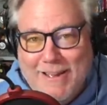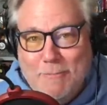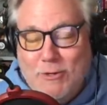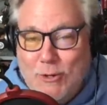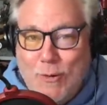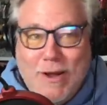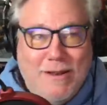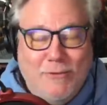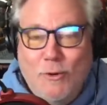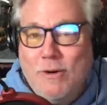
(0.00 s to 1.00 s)
But you know
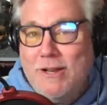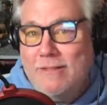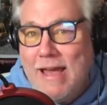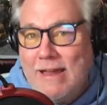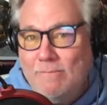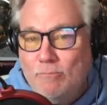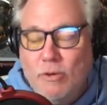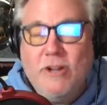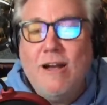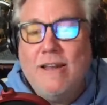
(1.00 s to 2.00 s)
what? If you don't want to hear that,
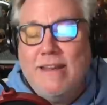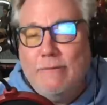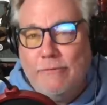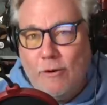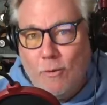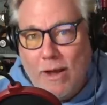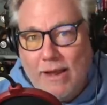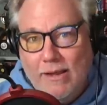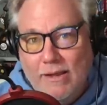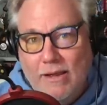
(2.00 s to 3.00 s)
put your goddamn phone
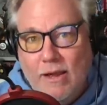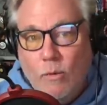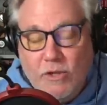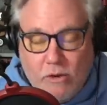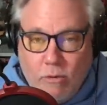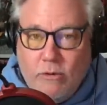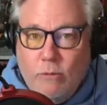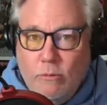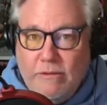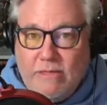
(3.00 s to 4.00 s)
away. When you go into
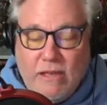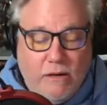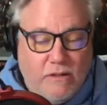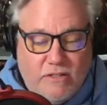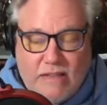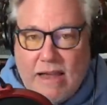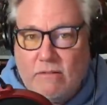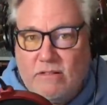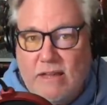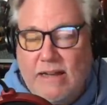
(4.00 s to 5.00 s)
a movie theater, it's
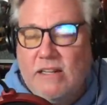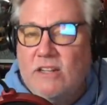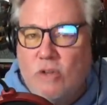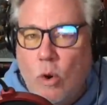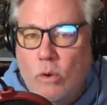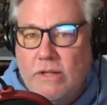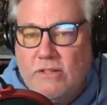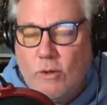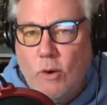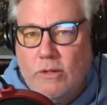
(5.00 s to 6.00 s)
sacrosanct. It is holy.
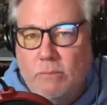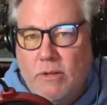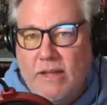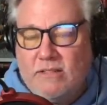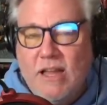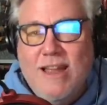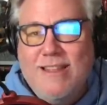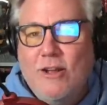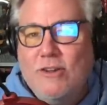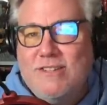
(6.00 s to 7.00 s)
It's a holy place.
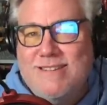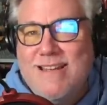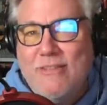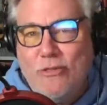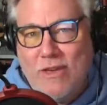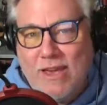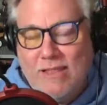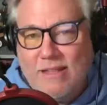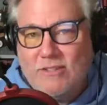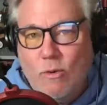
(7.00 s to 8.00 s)
There is
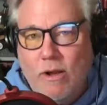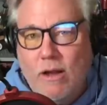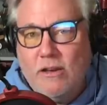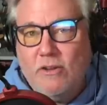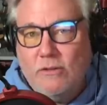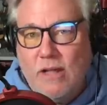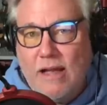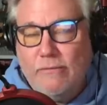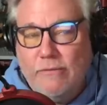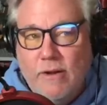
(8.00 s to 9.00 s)
nothing that's going on in your
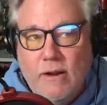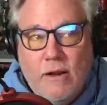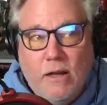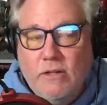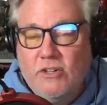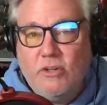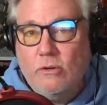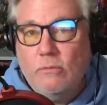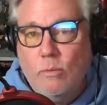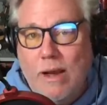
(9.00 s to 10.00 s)
life, unless
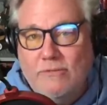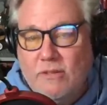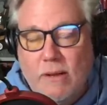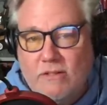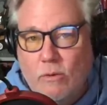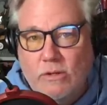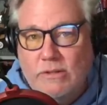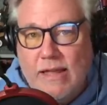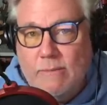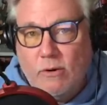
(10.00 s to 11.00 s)
your wife's about to go into
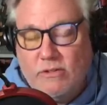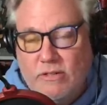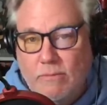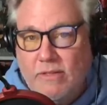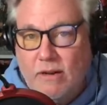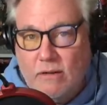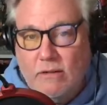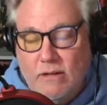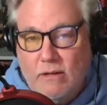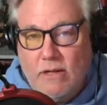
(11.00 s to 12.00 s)
labor or something, then
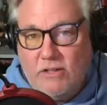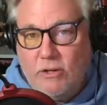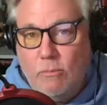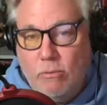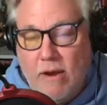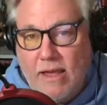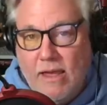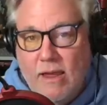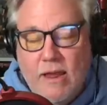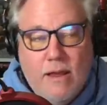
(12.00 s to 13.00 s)
I'll cut you a
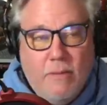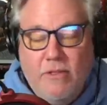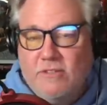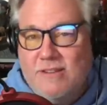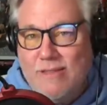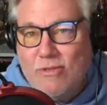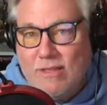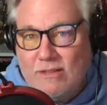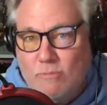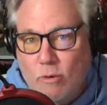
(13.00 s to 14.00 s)
break. But there's
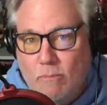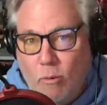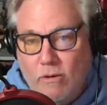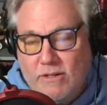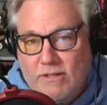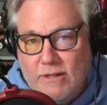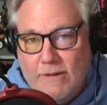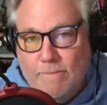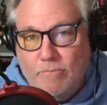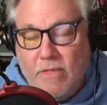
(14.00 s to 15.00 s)
nothing that's more important
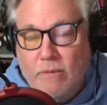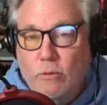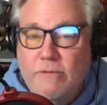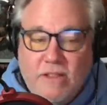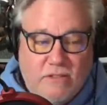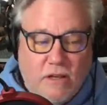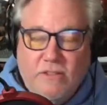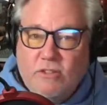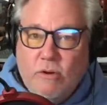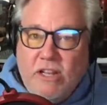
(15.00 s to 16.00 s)
than the movie that's on
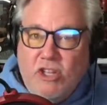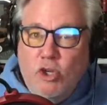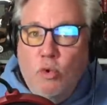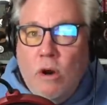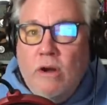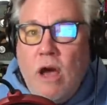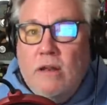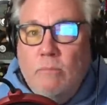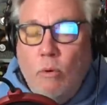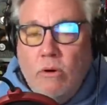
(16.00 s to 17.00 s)
the screen. You are
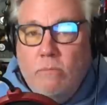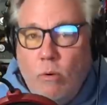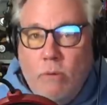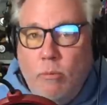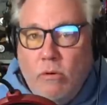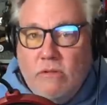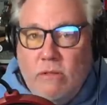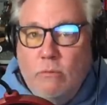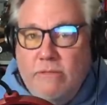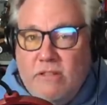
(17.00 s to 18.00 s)
not important, more important
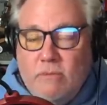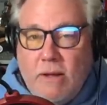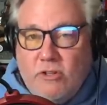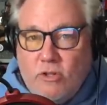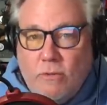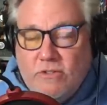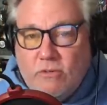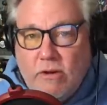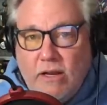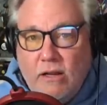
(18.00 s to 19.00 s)
than the movie that's about to show on the
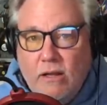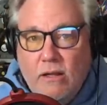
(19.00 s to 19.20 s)
screen.